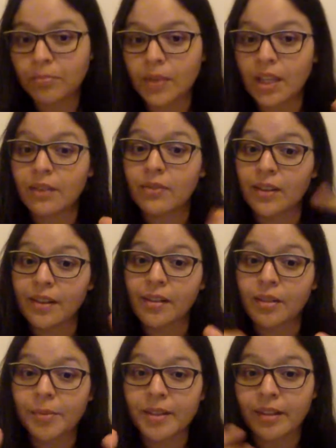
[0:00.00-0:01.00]
if it's in
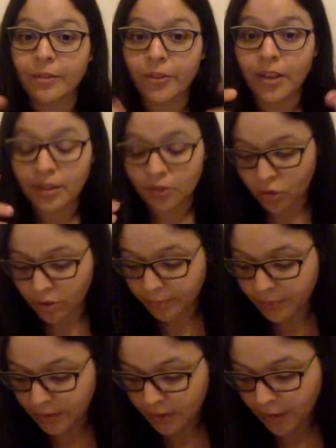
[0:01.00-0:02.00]
specific
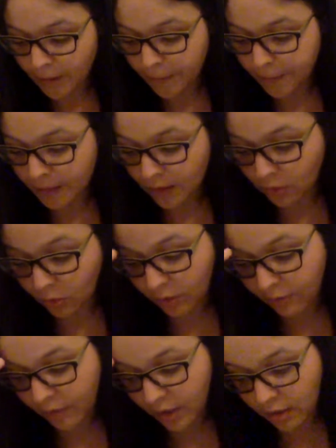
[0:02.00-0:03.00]
terms. So we
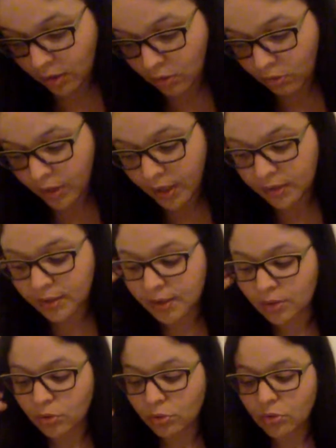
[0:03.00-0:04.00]
find U at
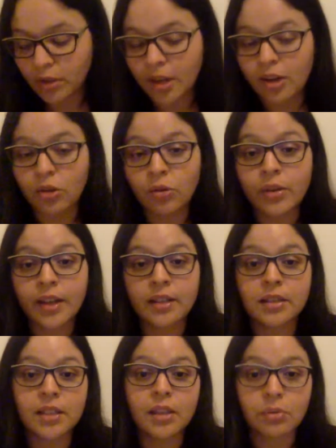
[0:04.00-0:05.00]
T2 and U
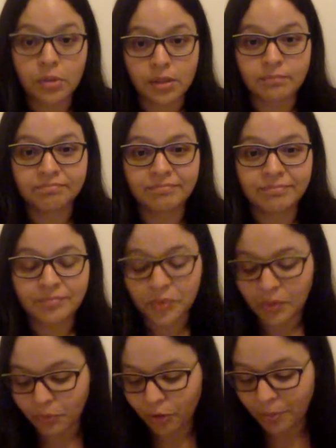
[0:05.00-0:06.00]
at T3
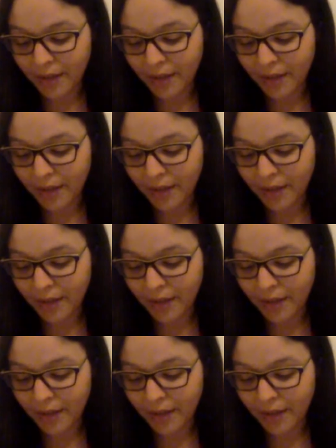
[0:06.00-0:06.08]
from